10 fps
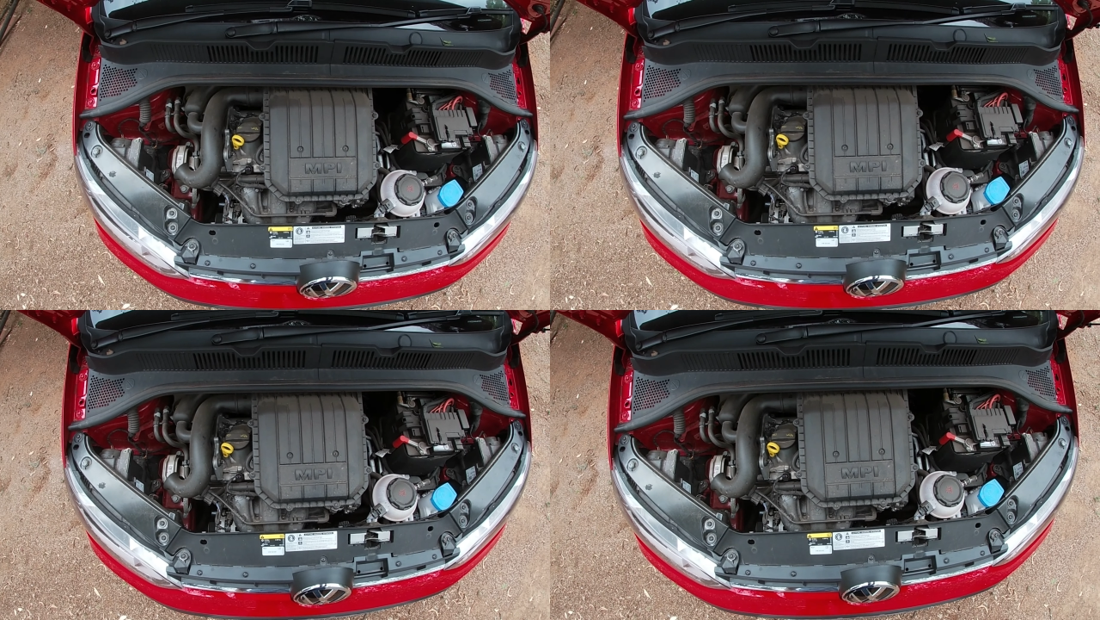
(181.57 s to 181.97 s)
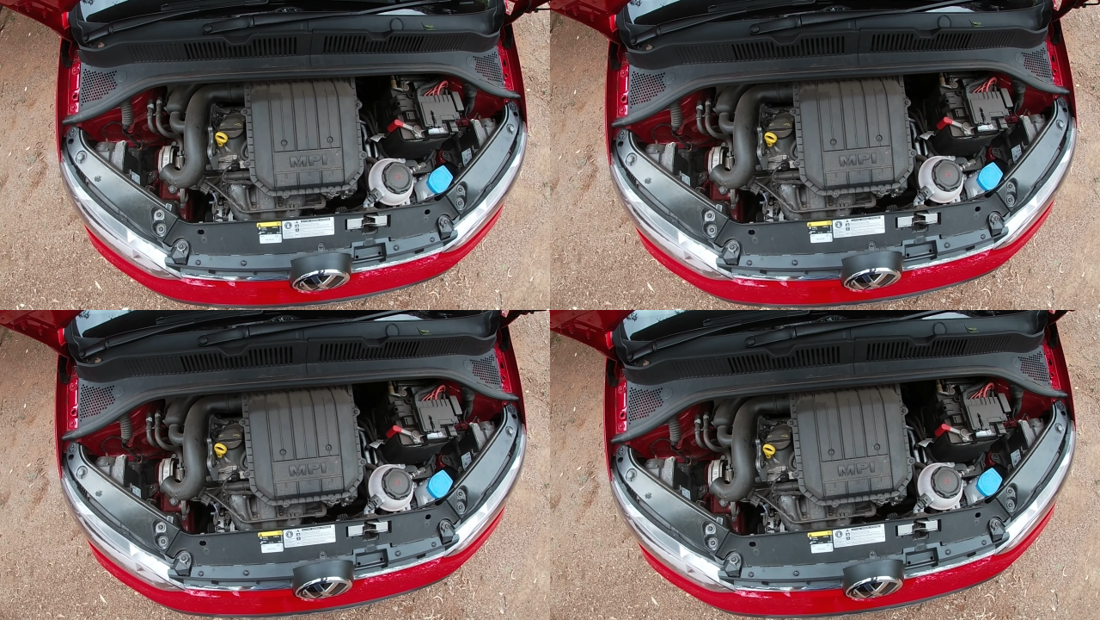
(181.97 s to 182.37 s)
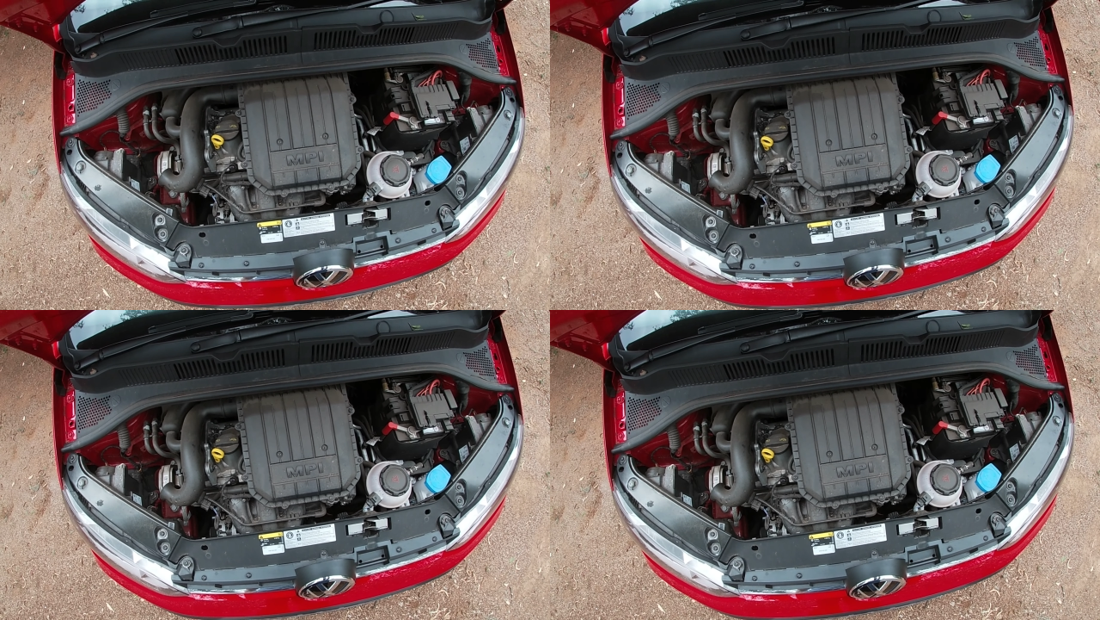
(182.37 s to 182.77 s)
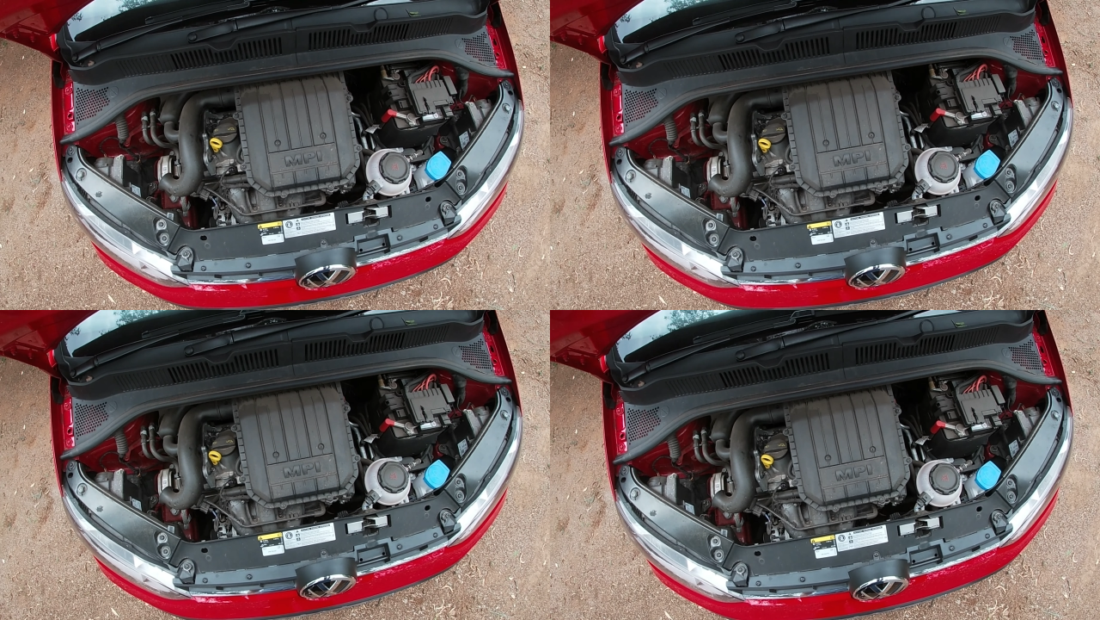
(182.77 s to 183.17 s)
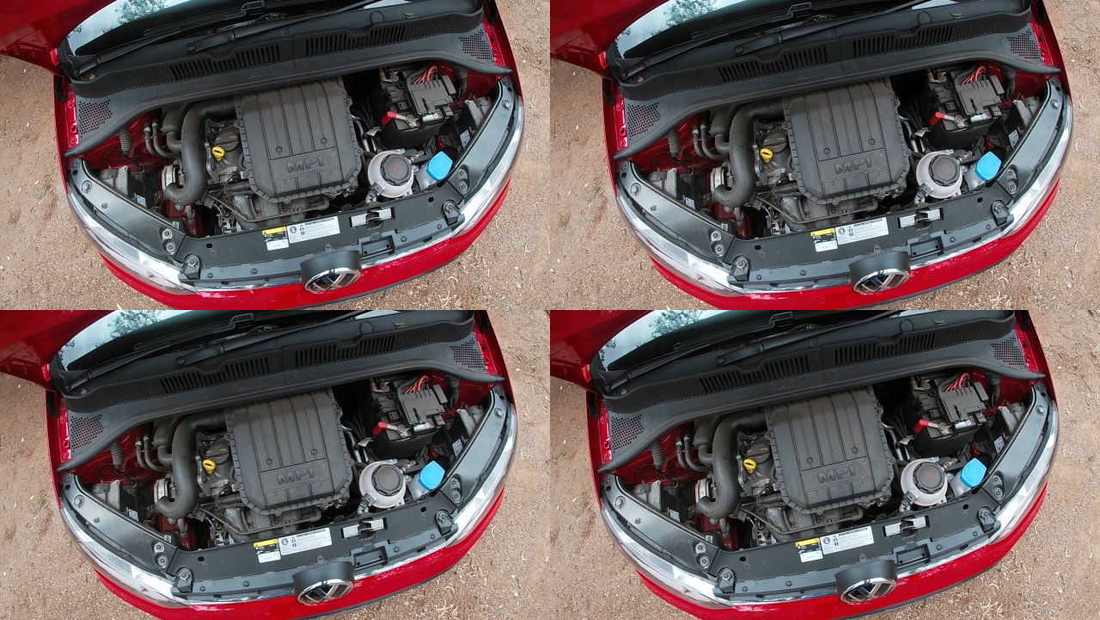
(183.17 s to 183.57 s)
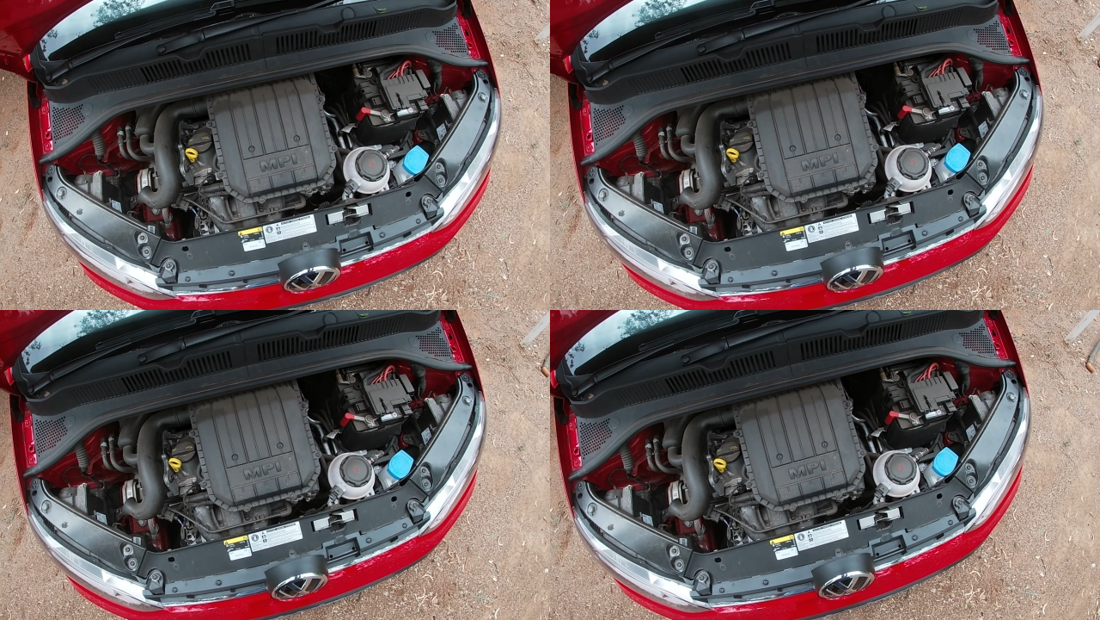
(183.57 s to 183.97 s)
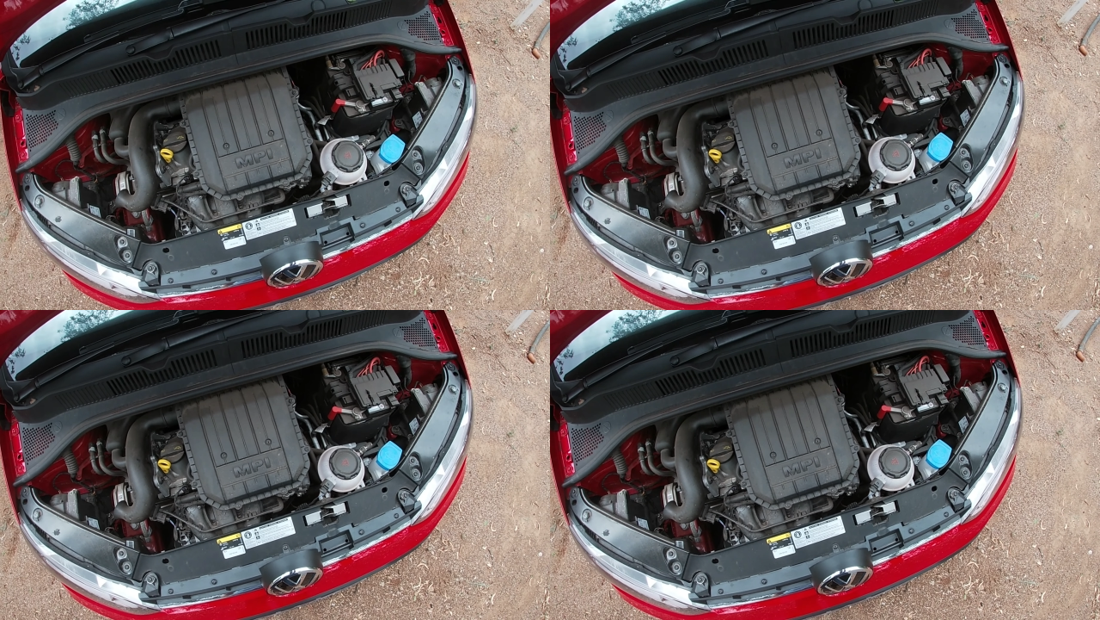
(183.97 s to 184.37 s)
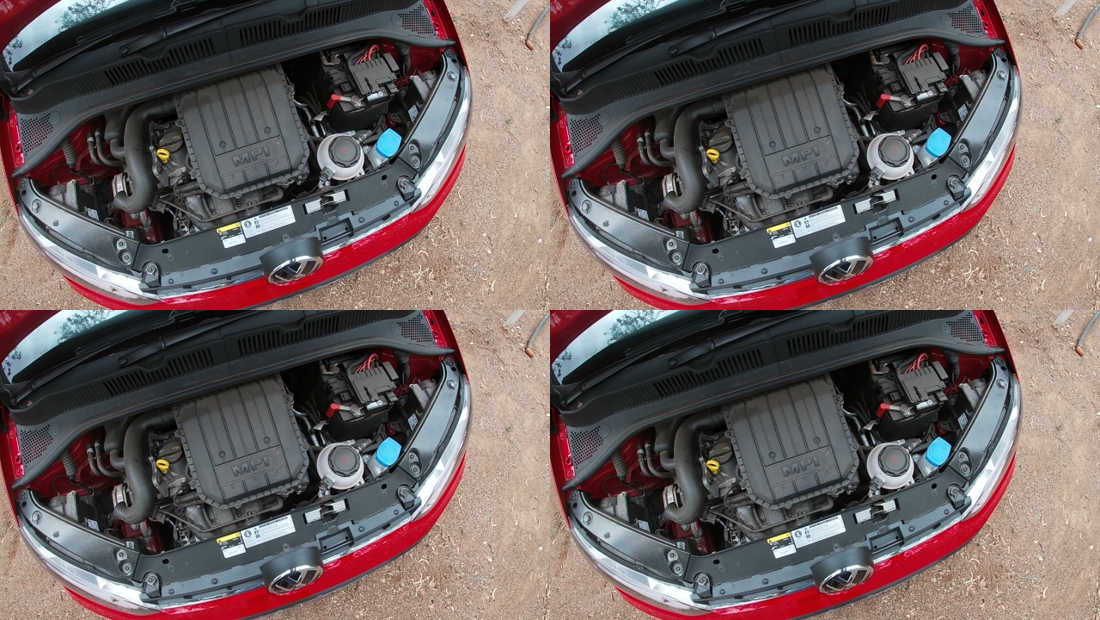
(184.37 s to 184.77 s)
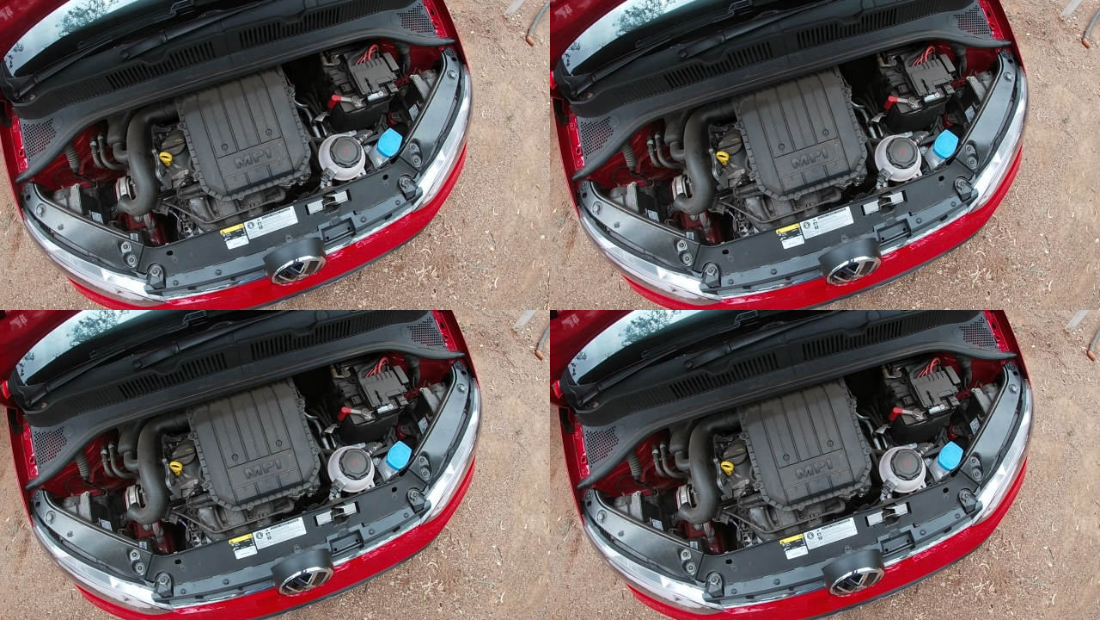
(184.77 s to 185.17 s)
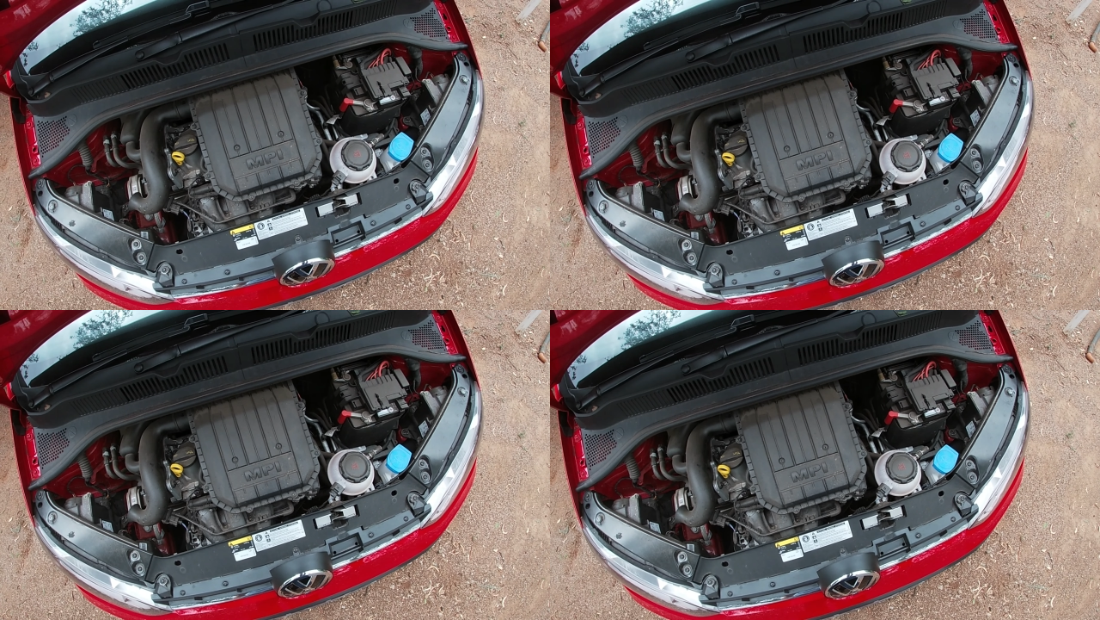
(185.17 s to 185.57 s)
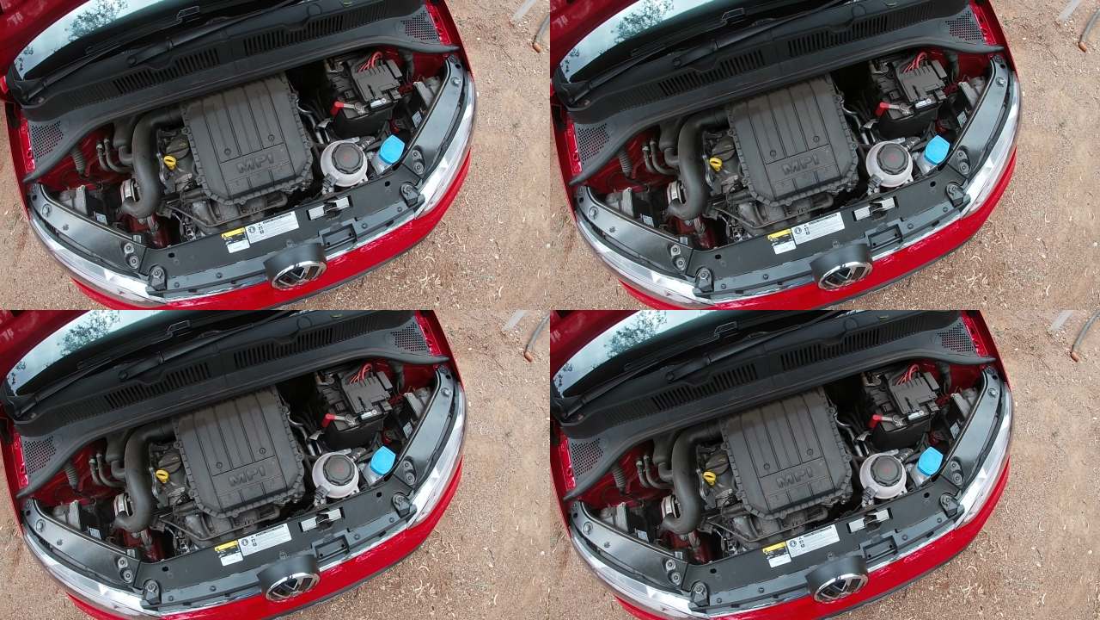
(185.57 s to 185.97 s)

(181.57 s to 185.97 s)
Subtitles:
[unreadable: no face in view]